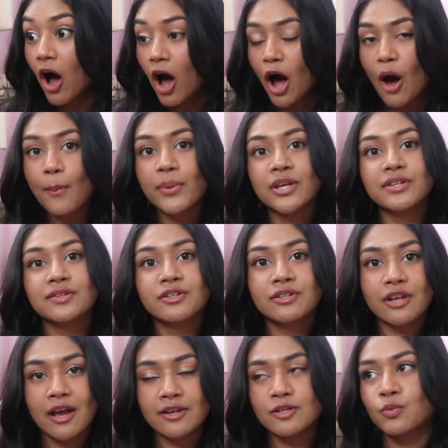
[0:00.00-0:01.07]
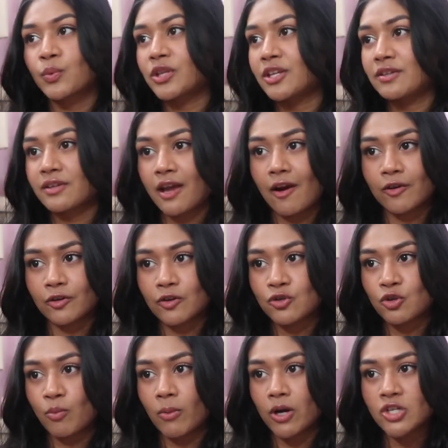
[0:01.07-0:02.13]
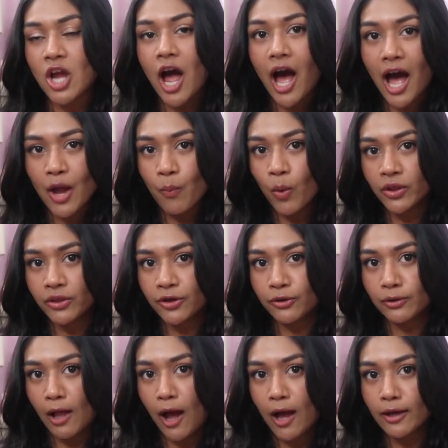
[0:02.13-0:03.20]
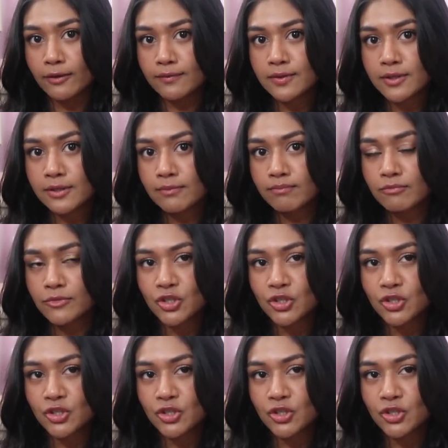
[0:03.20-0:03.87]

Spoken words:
with these characters so much. I want their lives.